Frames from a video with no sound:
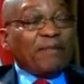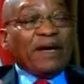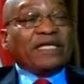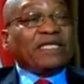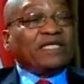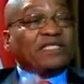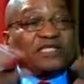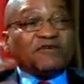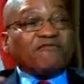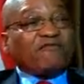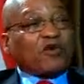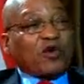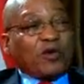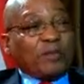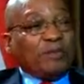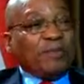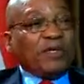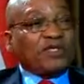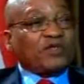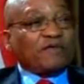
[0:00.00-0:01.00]
by the
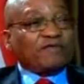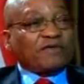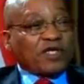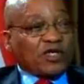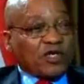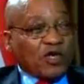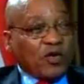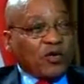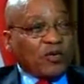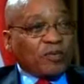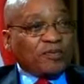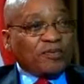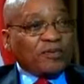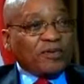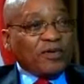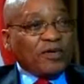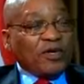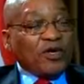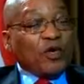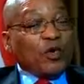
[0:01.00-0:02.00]
developments of the globe,
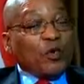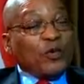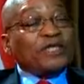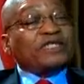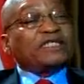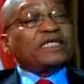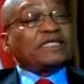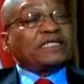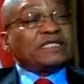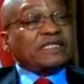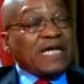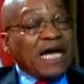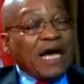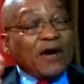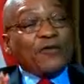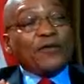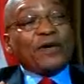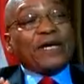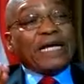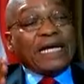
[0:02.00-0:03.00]
which is
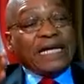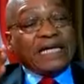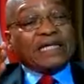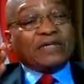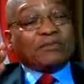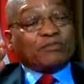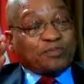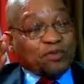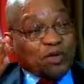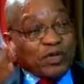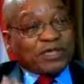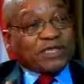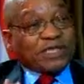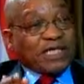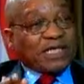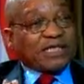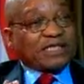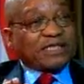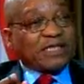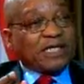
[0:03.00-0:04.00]
now in the
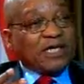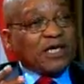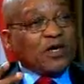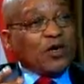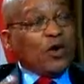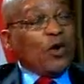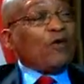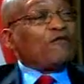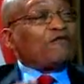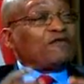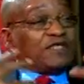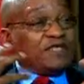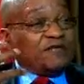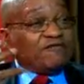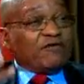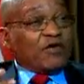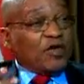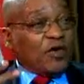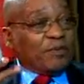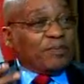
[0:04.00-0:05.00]
process of
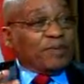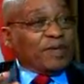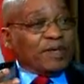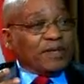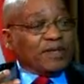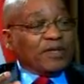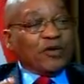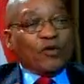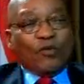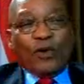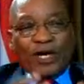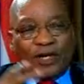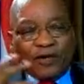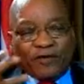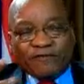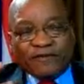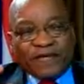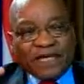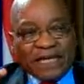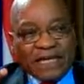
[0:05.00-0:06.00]
developing, one
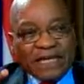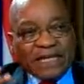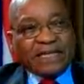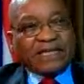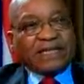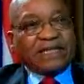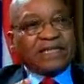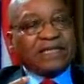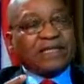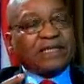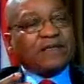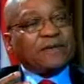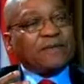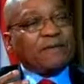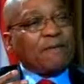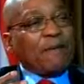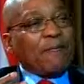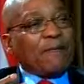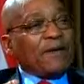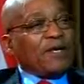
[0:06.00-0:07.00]
of the leading
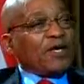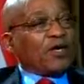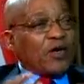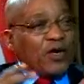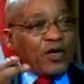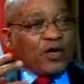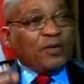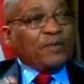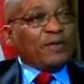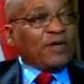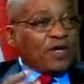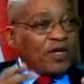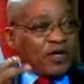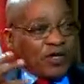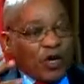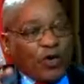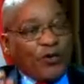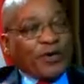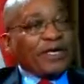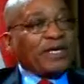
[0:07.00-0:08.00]
economic
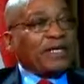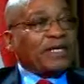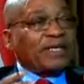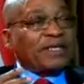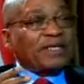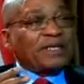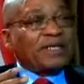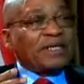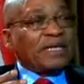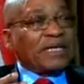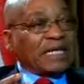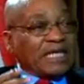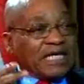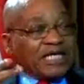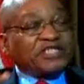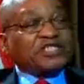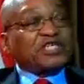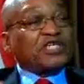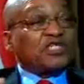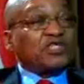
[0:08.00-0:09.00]
growing
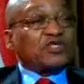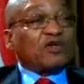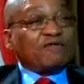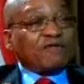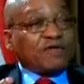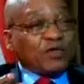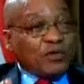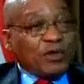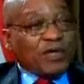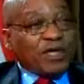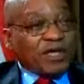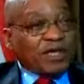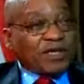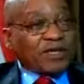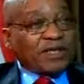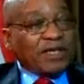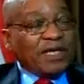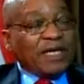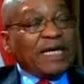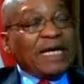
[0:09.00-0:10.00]
regions of the
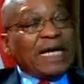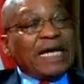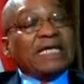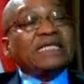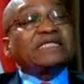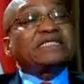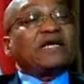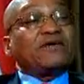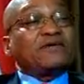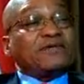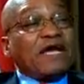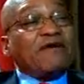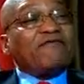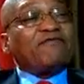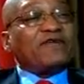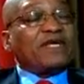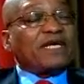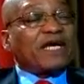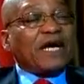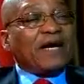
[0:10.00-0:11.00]
world. And South
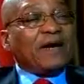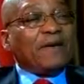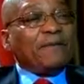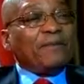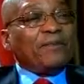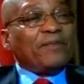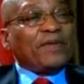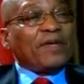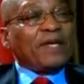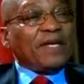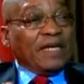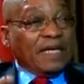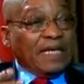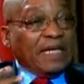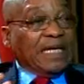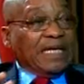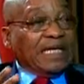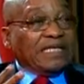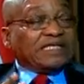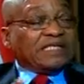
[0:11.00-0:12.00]
Africa
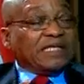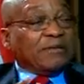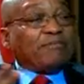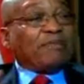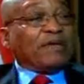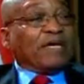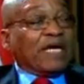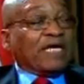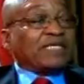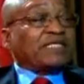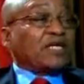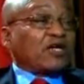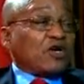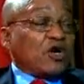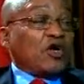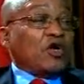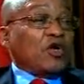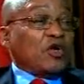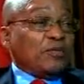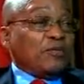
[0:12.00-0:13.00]
is the biggest
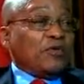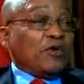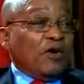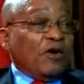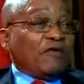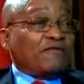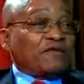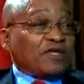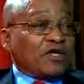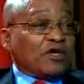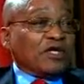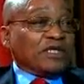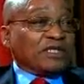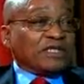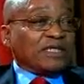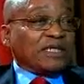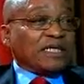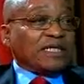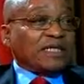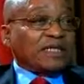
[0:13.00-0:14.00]
economy of the
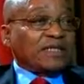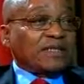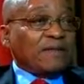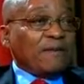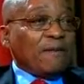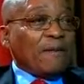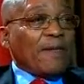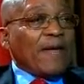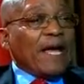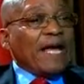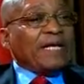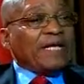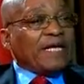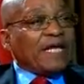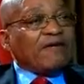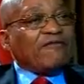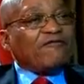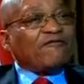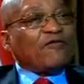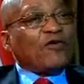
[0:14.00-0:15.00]
continent. And
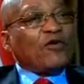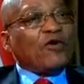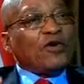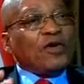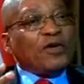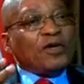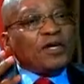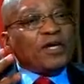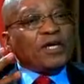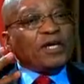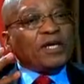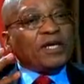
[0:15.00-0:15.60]
therefore,